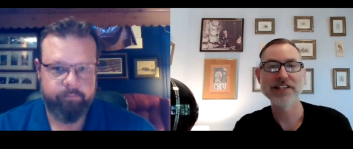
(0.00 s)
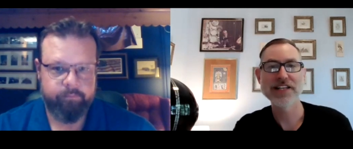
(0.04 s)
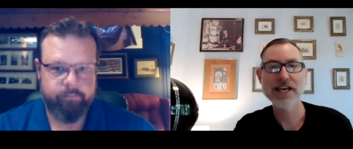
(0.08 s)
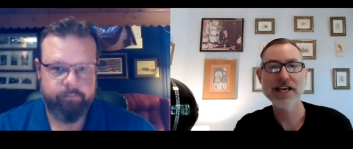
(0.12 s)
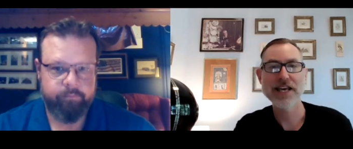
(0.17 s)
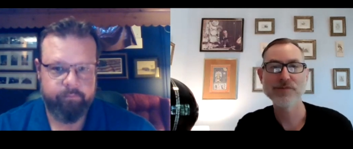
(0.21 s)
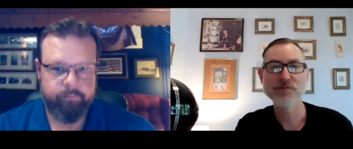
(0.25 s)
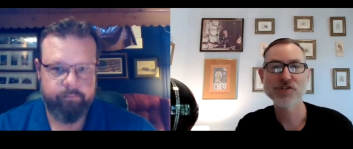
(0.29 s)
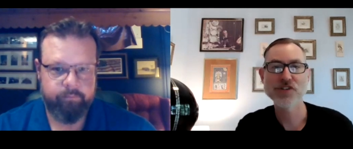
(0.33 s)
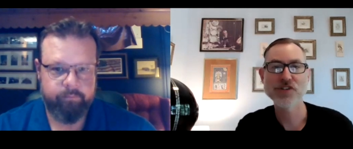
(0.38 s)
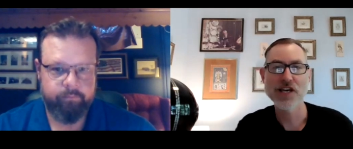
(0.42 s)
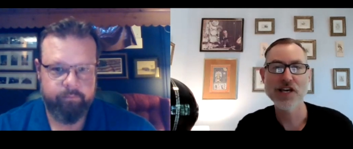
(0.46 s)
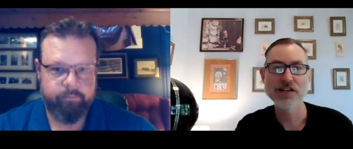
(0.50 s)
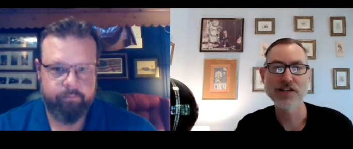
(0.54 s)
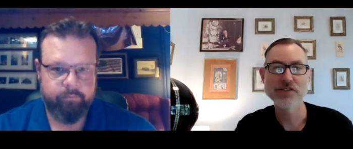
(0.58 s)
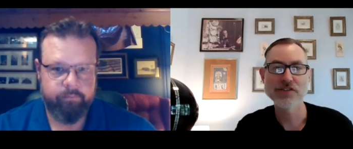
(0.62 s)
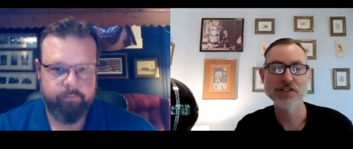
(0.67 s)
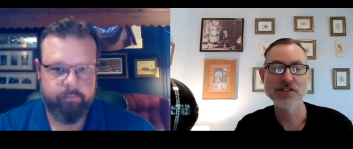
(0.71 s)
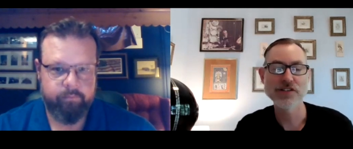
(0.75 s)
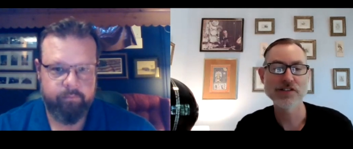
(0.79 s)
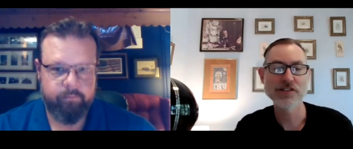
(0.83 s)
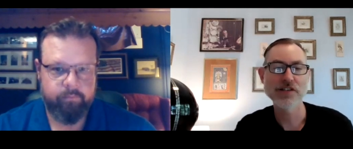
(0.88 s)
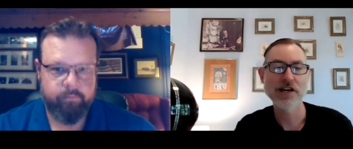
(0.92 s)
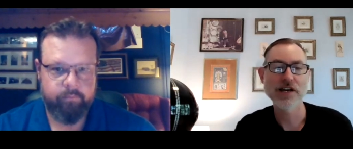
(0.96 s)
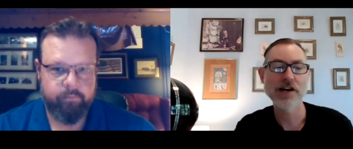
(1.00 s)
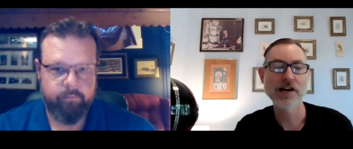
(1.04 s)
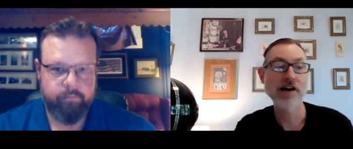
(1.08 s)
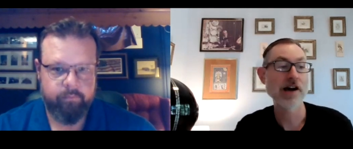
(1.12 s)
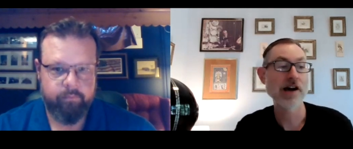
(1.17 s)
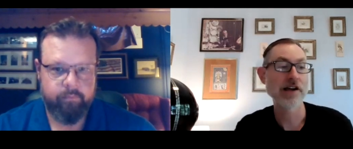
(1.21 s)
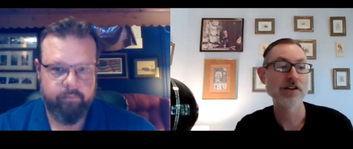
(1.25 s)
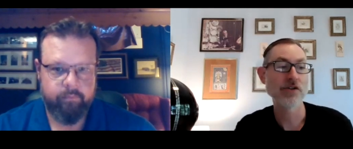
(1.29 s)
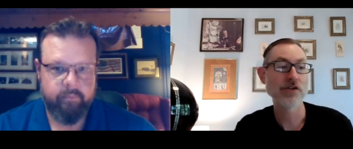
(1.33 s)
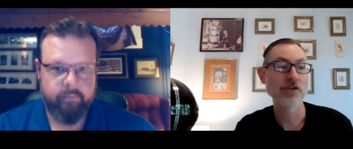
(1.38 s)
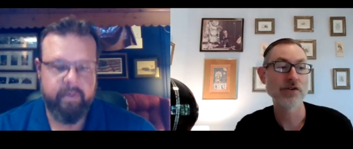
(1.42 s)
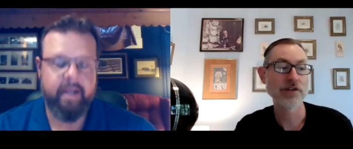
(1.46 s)
Speaker 1: name changes. I
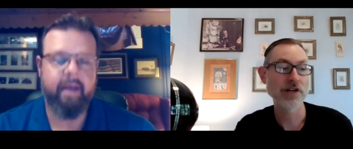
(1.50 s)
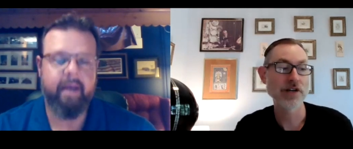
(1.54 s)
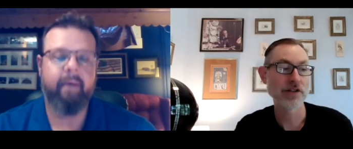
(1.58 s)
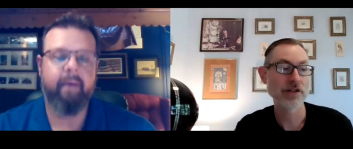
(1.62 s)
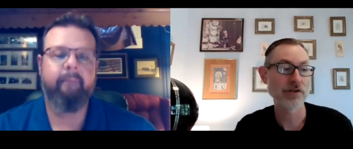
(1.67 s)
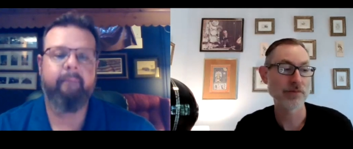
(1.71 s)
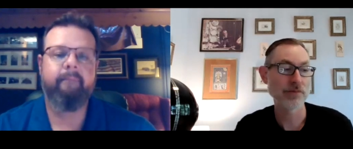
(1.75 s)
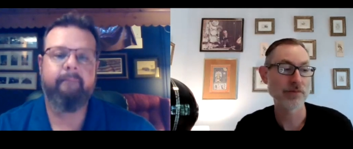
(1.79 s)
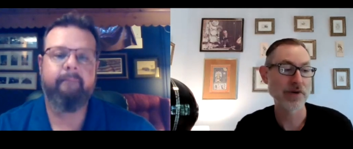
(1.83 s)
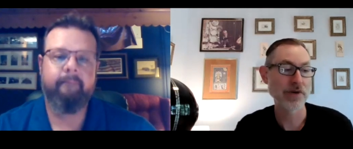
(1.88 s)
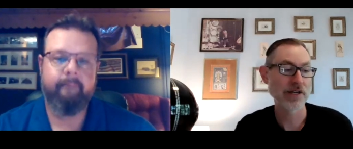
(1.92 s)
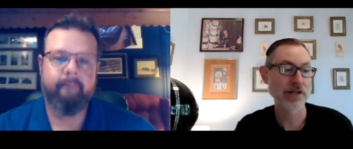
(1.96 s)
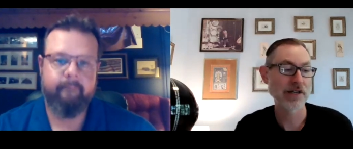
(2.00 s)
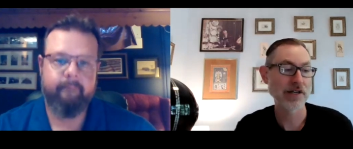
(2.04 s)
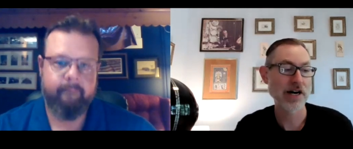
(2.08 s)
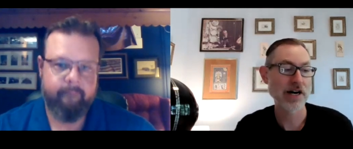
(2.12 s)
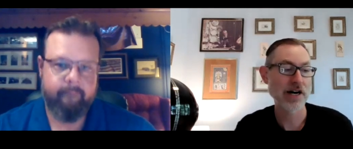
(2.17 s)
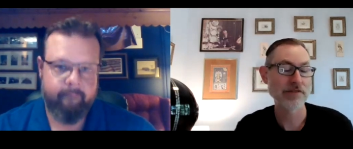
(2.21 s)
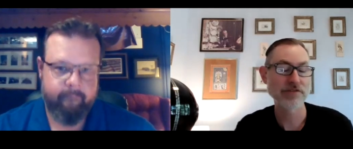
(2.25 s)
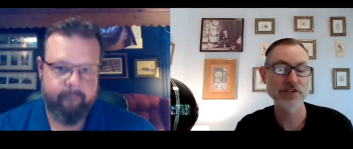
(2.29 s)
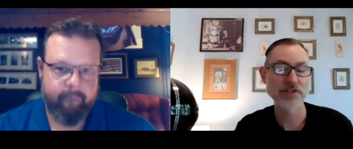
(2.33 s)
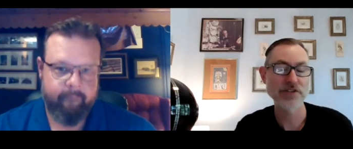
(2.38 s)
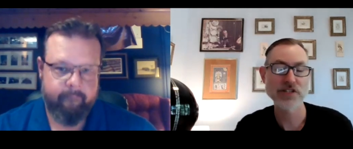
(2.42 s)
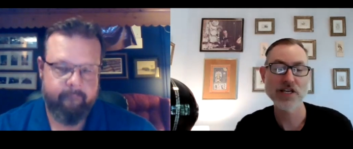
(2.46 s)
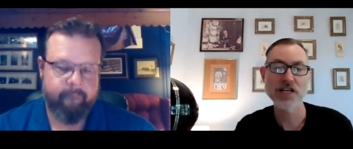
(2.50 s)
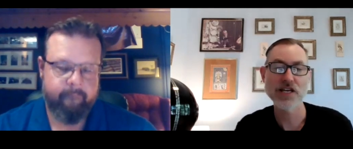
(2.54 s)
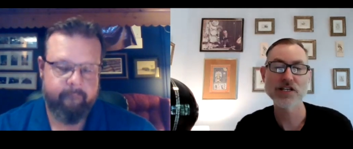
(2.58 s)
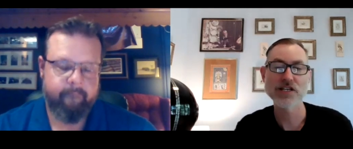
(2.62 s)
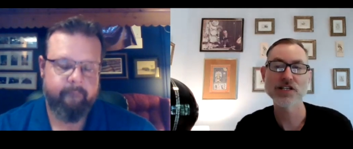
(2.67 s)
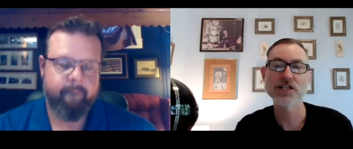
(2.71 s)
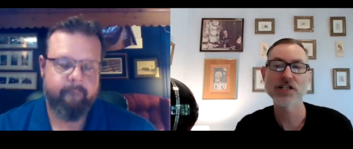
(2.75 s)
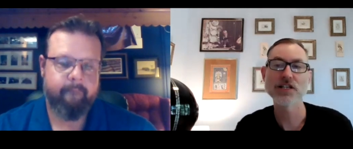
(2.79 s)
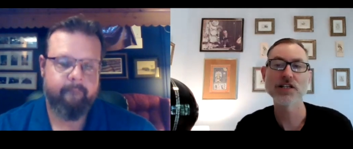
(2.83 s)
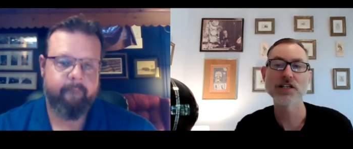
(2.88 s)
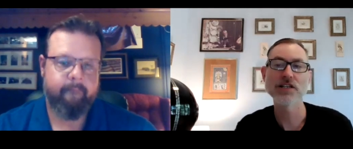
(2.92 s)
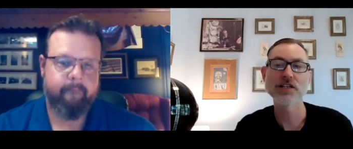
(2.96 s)
know yeah. another big
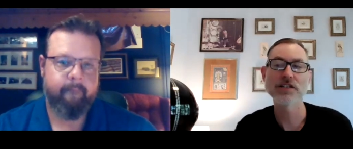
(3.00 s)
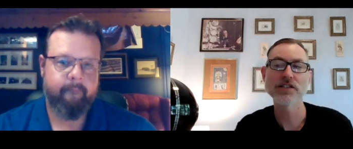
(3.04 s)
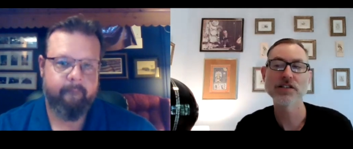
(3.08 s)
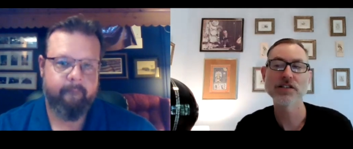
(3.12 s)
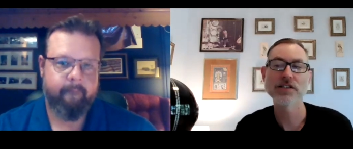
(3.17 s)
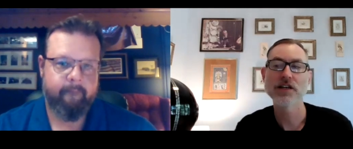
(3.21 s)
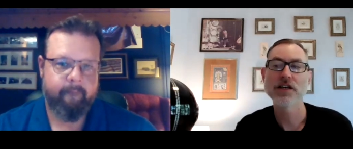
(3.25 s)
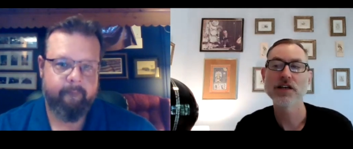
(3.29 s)
conversation is